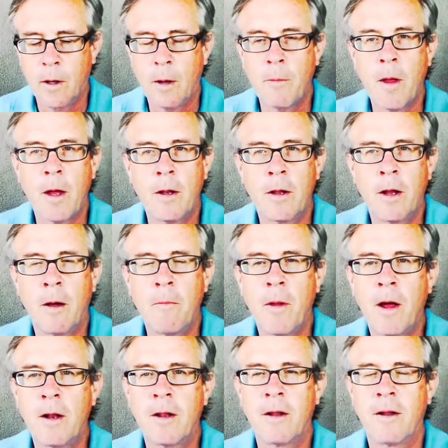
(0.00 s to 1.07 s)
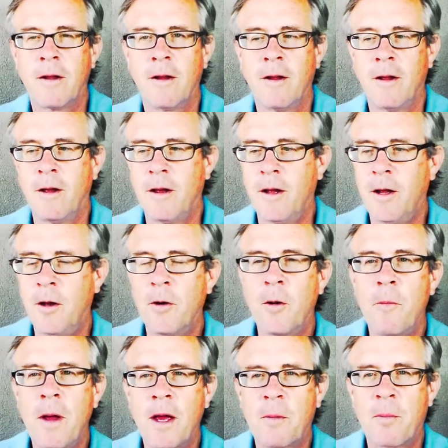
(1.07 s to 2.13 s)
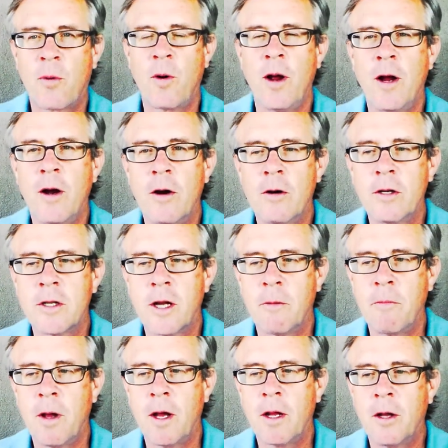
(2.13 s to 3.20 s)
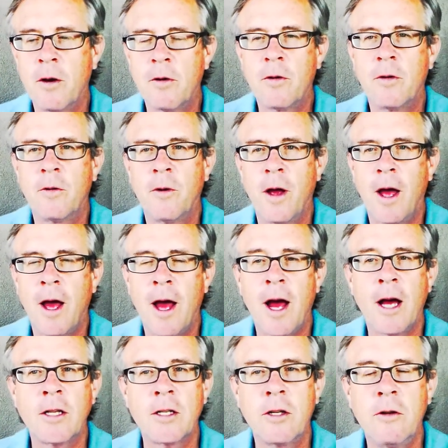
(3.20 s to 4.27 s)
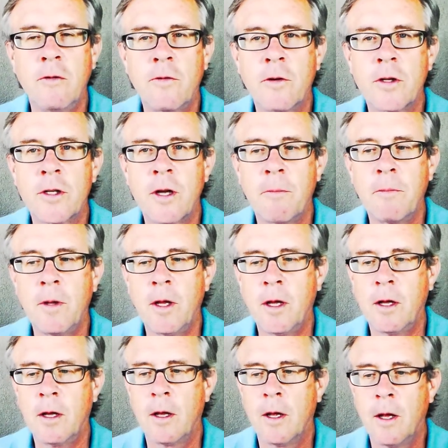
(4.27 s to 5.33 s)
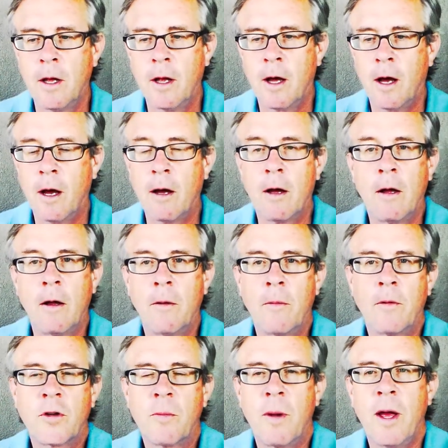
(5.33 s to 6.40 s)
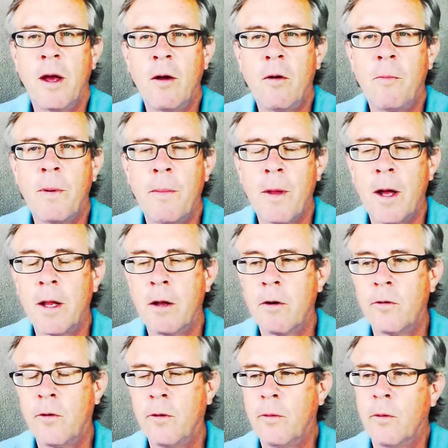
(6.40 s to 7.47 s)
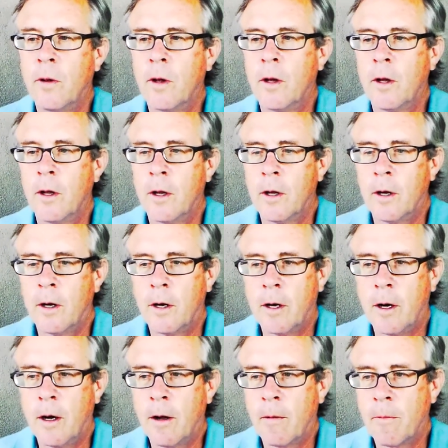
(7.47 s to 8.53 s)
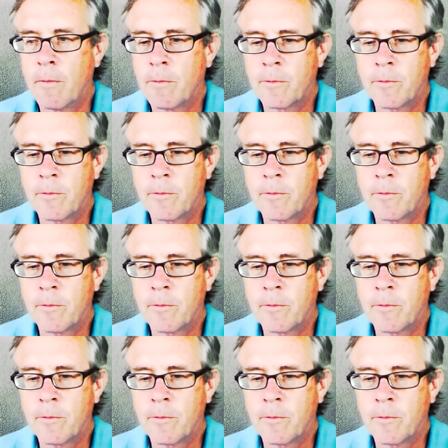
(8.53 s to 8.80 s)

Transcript: I'm not, I'm not here to make prayers. I'm not here to ask you for something, or some help. I'm not here to uh,